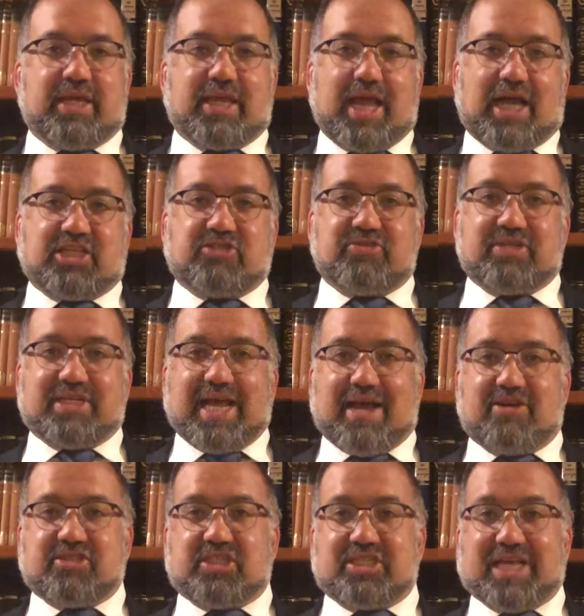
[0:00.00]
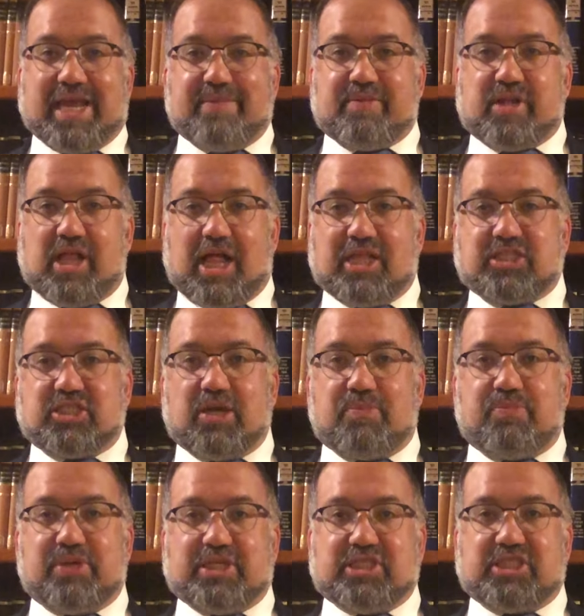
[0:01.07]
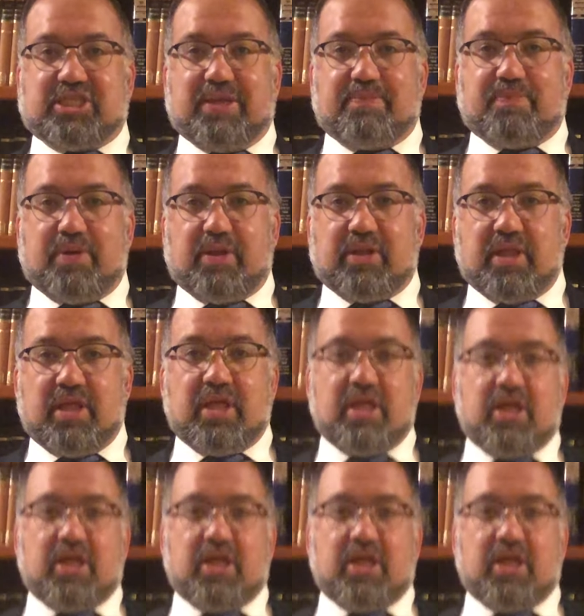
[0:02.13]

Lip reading: Kashering towels and tablecloths are pretty simple.